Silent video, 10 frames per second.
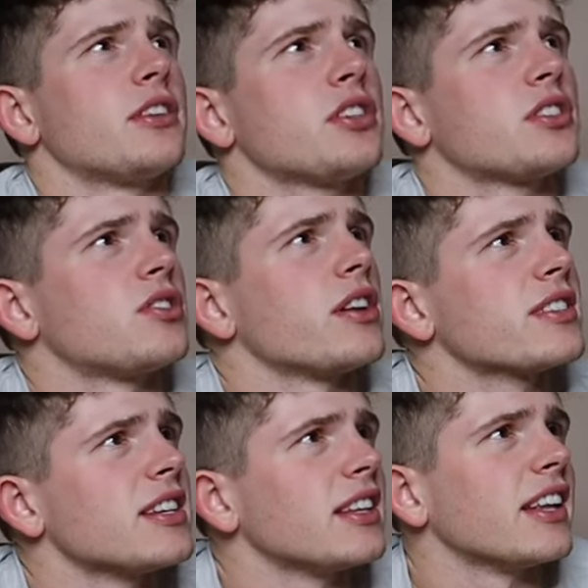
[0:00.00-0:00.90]
It just
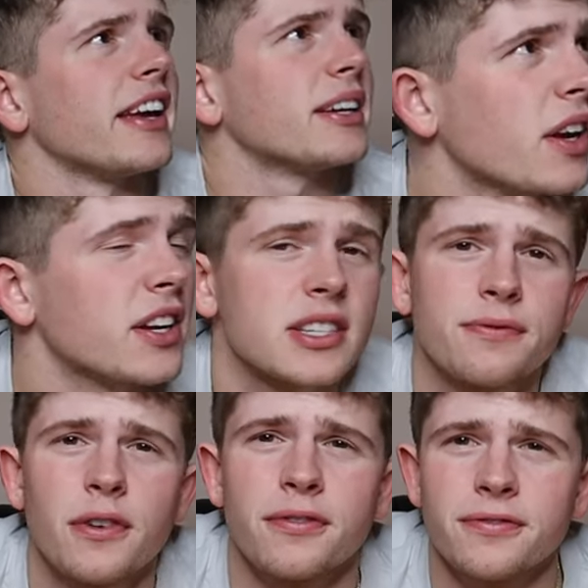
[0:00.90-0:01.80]
doesn't like, it
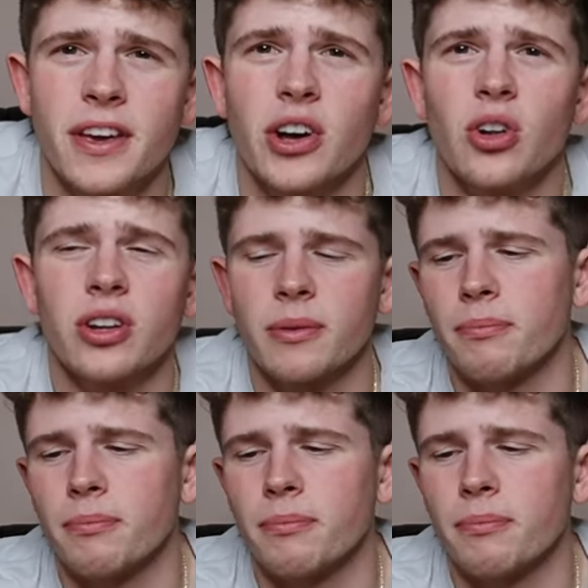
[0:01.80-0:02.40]
doesn't fulfill